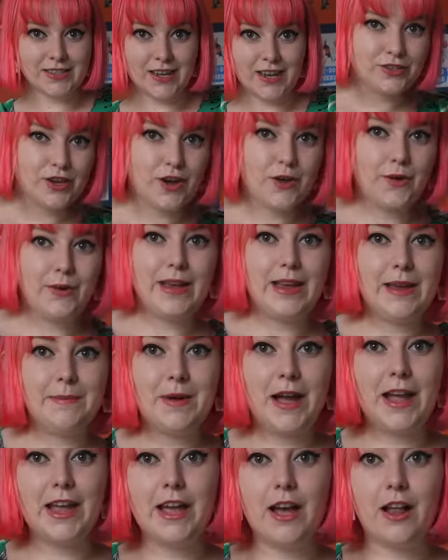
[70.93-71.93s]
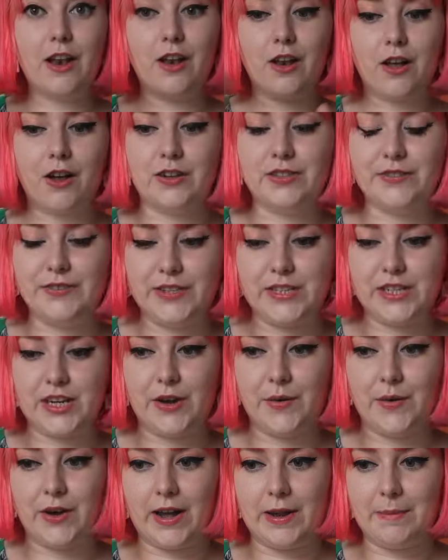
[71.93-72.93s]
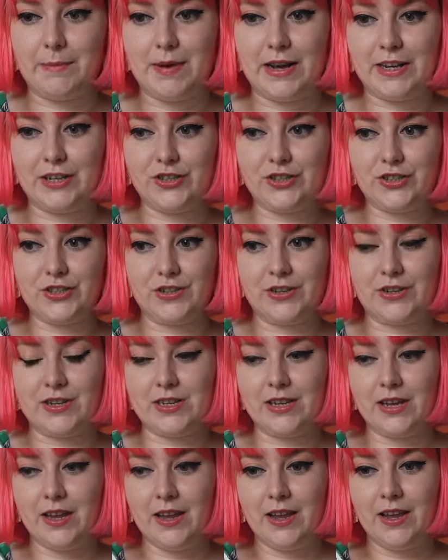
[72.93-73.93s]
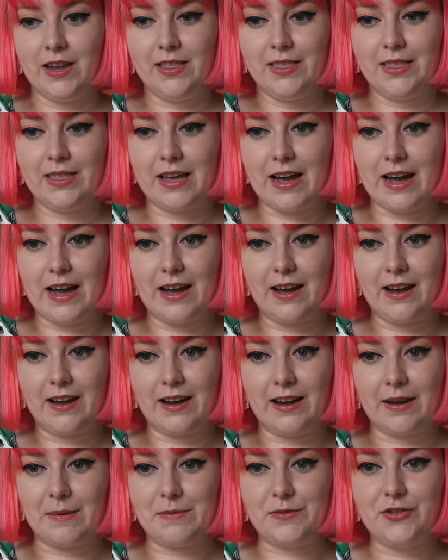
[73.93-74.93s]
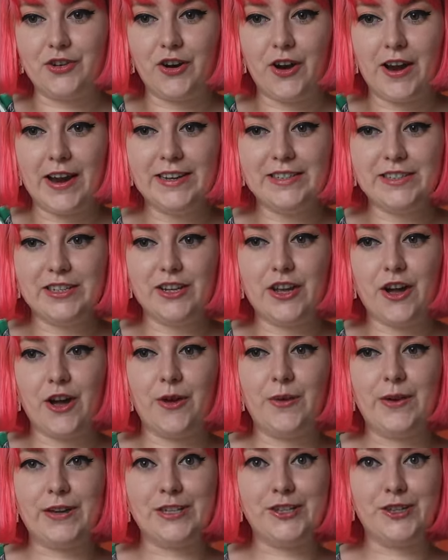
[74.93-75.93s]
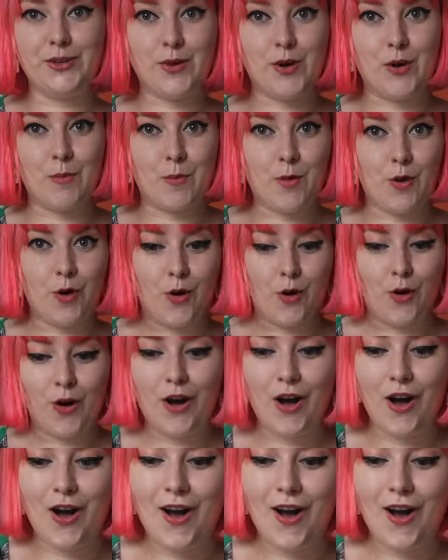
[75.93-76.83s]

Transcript: So in my last video I mentioned that I'm trying to go into a more